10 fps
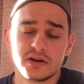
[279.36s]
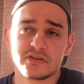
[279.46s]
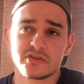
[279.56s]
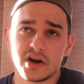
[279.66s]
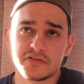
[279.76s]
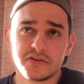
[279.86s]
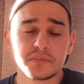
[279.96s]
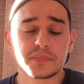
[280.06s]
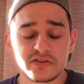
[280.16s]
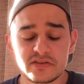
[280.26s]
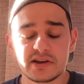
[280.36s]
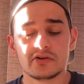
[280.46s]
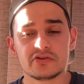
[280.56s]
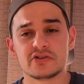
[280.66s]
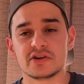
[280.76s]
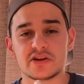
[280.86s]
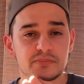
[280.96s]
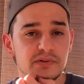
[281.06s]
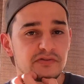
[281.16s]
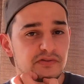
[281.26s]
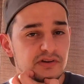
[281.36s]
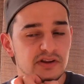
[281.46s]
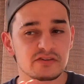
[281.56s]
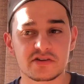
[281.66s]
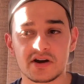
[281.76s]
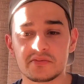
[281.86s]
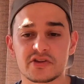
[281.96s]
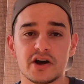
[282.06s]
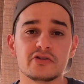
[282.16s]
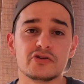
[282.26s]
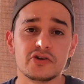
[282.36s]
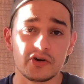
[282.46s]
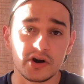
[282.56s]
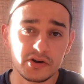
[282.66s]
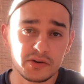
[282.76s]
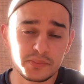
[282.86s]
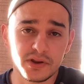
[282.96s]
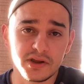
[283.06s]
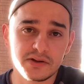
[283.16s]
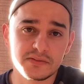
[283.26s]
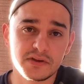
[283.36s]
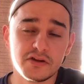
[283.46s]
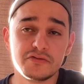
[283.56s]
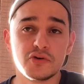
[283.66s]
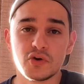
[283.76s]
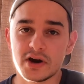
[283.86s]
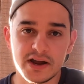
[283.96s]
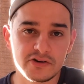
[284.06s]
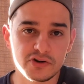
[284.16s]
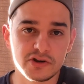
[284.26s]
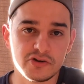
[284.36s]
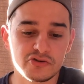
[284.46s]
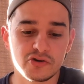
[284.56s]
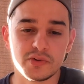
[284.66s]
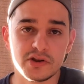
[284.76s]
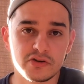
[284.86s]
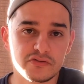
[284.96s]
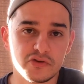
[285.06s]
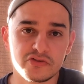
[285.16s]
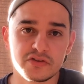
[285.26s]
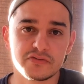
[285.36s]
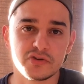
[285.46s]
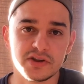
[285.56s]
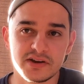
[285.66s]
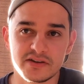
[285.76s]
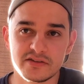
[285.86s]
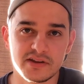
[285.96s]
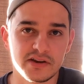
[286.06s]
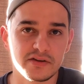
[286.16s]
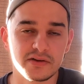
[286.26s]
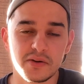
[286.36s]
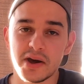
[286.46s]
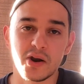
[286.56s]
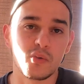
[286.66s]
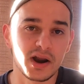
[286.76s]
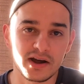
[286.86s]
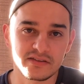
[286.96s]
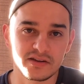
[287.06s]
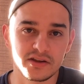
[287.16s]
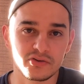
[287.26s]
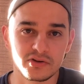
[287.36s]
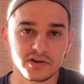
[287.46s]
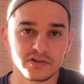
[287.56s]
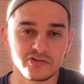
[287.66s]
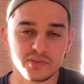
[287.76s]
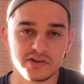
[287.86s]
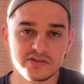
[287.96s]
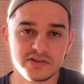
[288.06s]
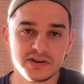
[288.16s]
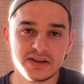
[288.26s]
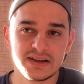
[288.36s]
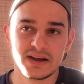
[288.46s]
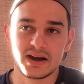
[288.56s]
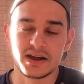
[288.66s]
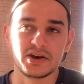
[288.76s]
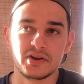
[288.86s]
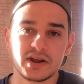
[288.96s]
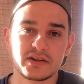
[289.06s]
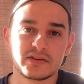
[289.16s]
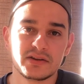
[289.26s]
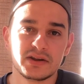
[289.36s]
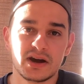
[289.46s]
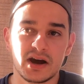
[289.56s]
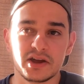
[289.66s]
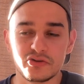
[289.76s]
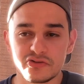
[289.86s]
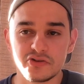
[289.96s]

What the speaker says: So I think personally also this comes down to your own opinion. If you are Android user or Windows user for years, then no matter what I say, you're not going to switch. I know that. I used